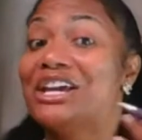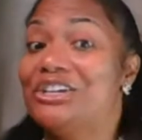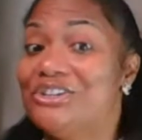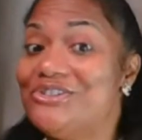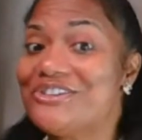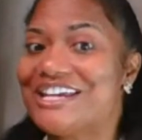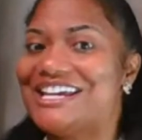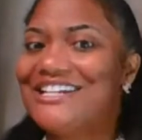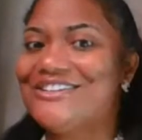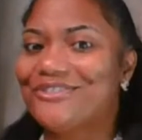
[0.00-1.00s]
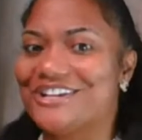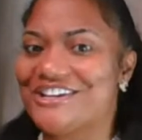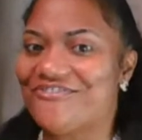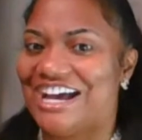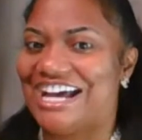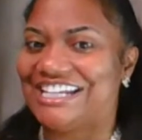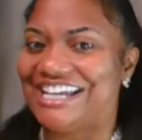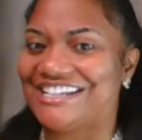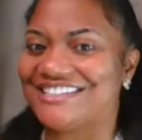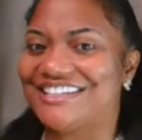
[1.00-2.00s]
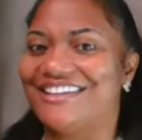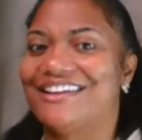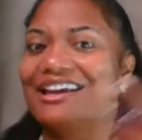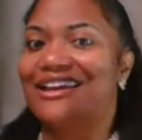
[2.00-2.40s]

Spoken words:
you can refinance it,